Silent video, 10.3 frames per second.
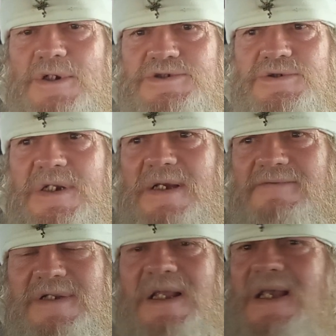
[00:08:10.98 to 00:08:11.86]
treasure in
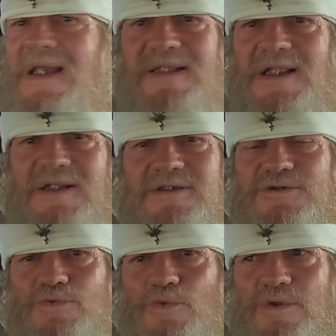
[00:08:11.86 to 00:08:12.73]
heaven and not
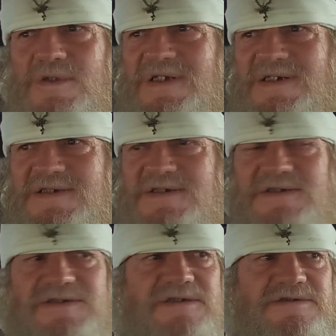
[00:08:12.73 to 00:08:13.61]
this worldly
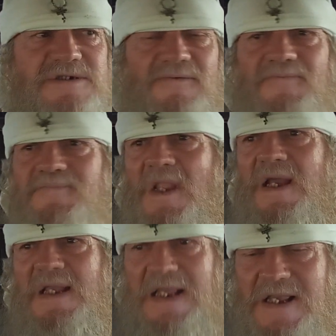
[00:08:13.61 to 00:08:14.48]
existence of
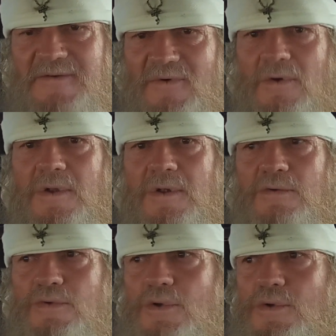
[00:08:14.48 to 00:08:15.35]
evil
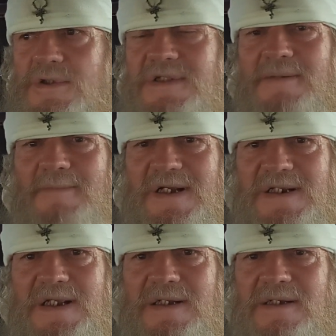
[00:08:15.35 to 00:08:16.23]
ruling the
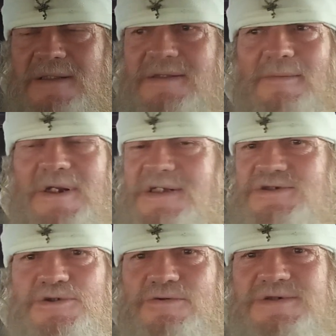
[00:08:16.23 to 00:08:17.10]
money. And the money
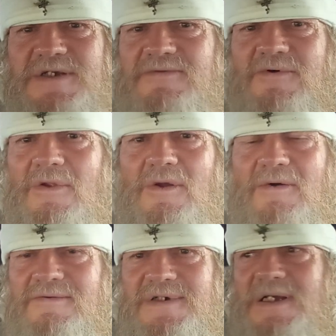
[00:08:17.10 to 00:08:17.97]
shows evil
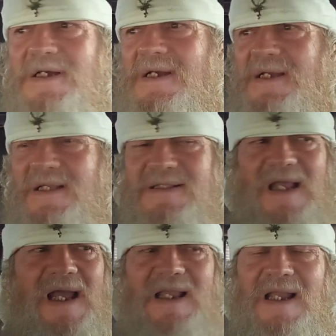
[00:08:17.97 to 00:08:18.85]
all over it. And
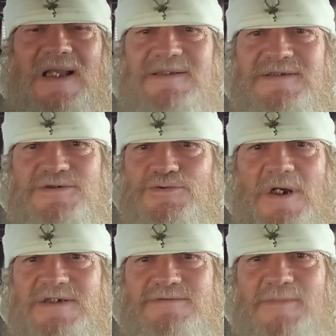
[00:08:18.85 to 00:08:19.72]
I just
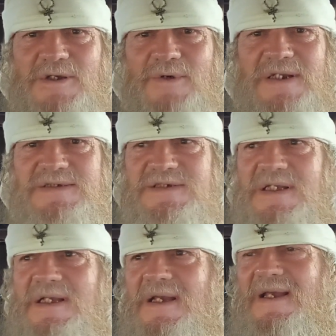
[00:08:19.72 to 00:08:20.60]
drives me crazy.